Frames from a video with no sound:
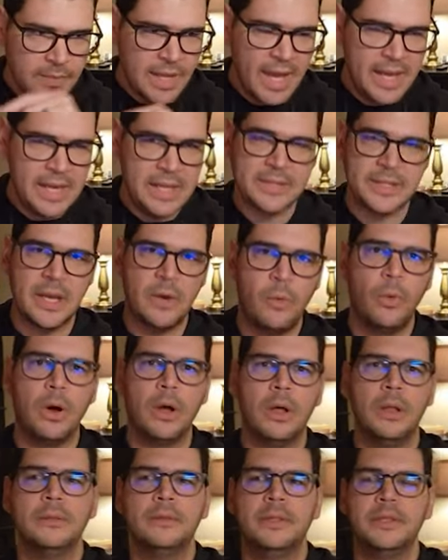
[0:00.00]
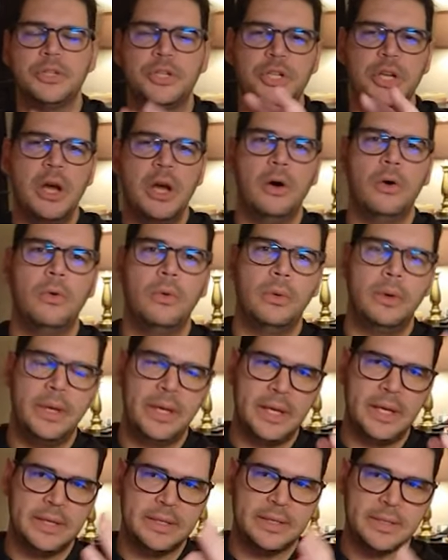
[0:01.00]
And he's like, well, the show
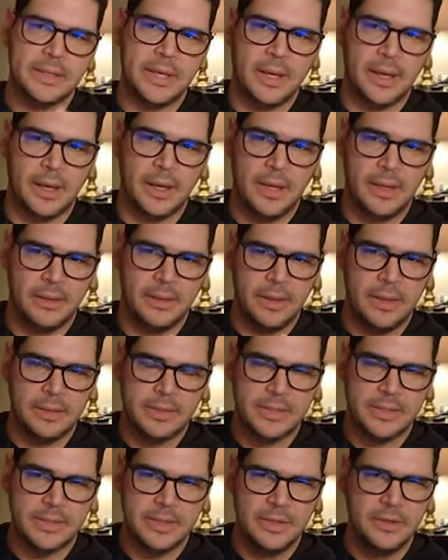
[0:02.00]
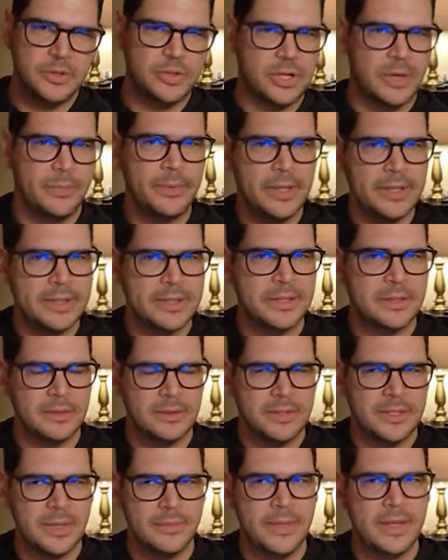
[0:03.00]
is like it's in triplets
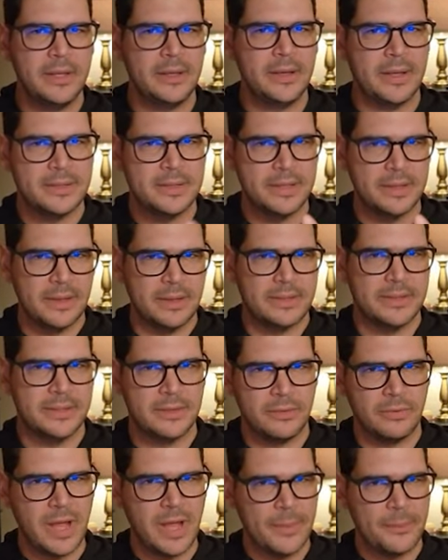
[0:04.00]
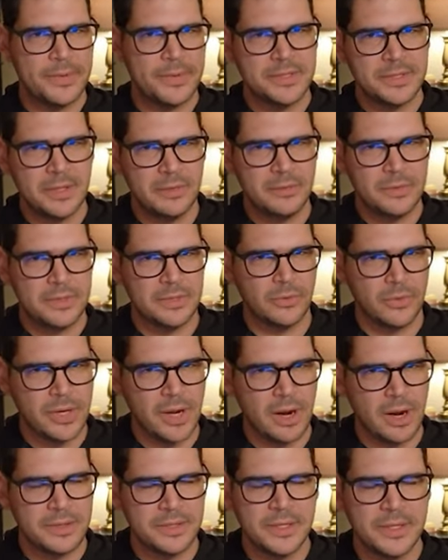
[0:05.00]
or something. Like it's three episode
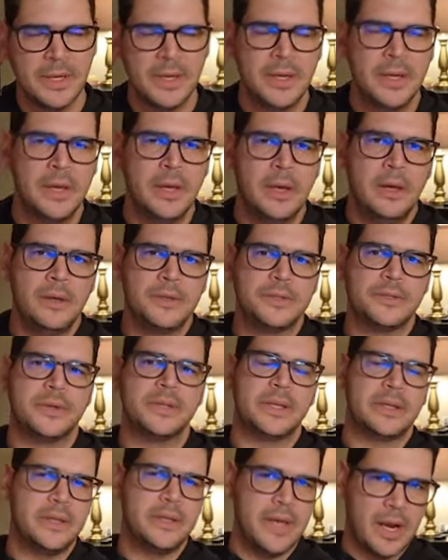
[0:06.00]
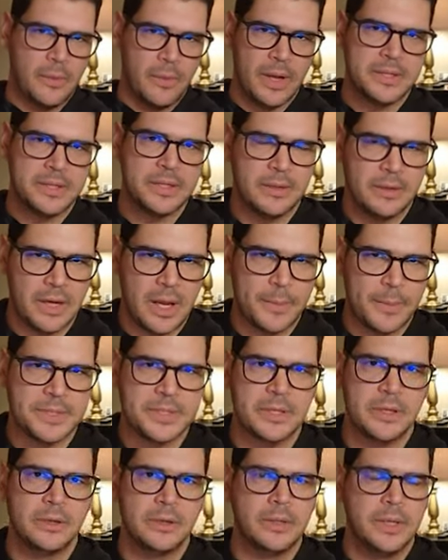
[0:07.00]
story arcs. So he's like, you got to watch the third
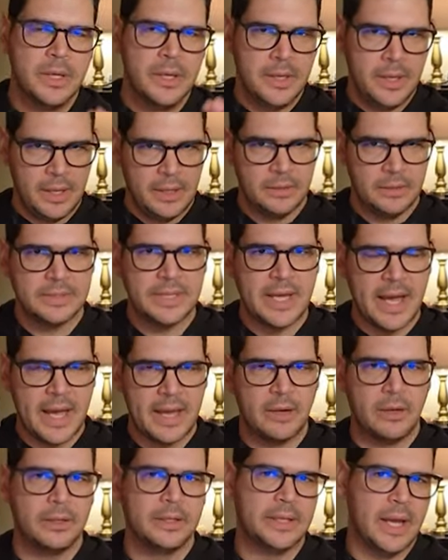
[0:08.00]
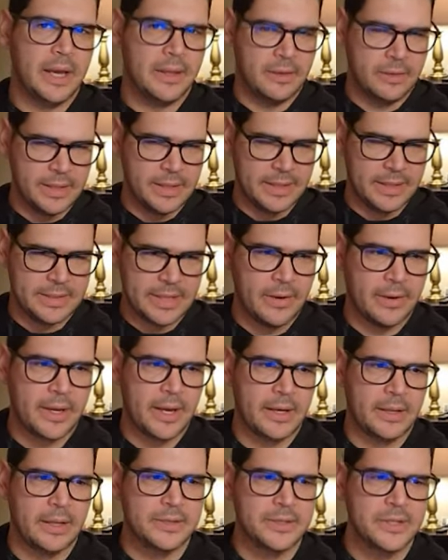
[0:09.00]
episode. It'll tie it all together. And that's how it
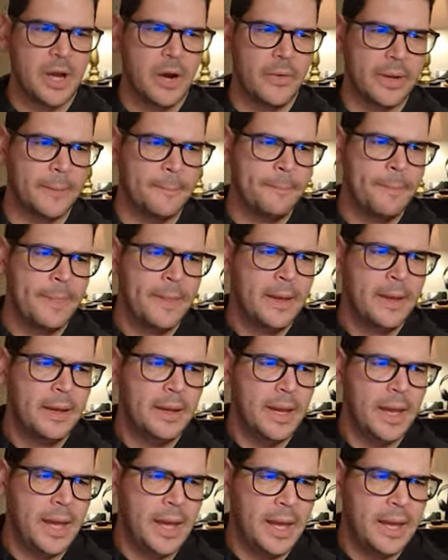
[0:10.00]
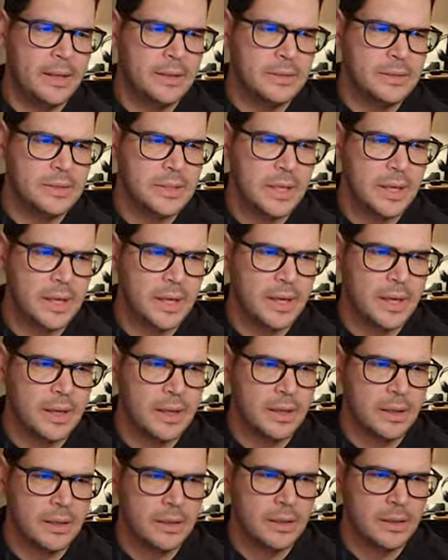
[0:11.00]
kind of gets going. And
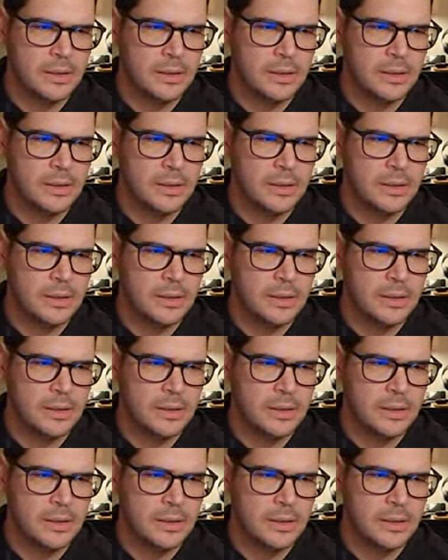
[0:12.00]
and